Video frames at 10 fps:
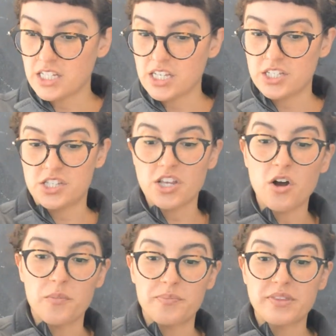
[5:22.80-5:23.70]

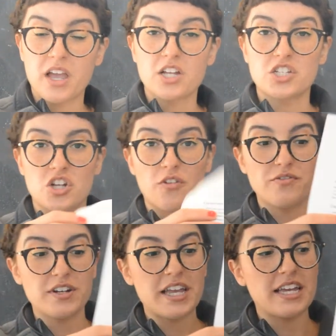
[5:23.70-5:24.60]
So don't
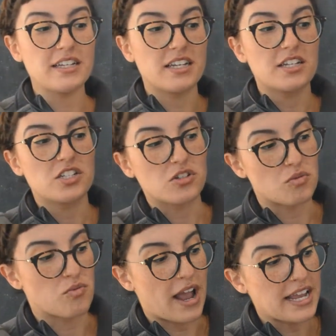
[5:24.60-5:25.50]
forget to
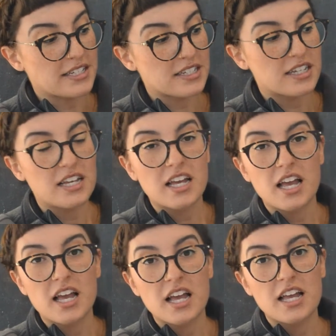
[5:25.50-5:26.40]
write
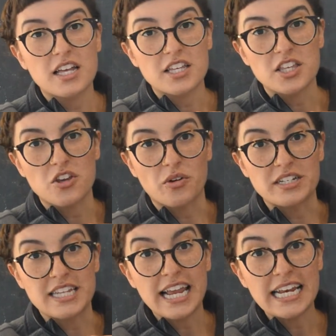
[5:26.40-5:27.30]
your
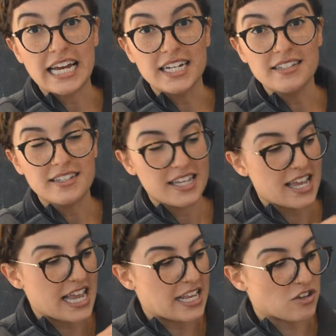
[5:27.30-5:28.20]
data
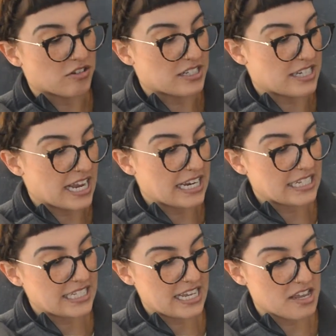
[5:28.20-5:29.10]
in your data
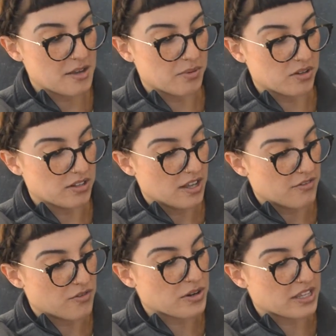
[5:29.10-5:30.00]
table
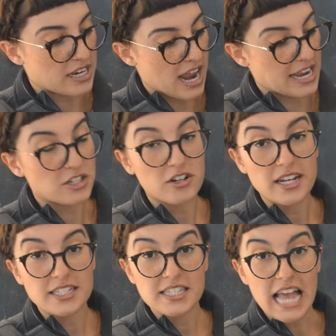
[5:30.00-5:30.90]
for the
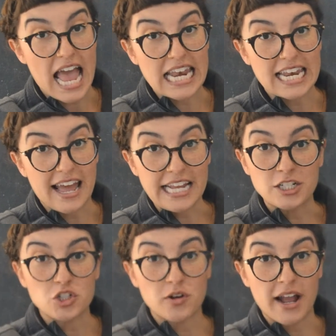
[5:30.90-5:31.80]
nitrates and
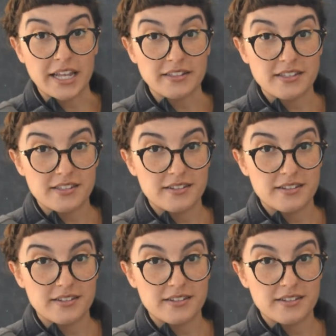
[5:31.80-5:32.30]
nitrites.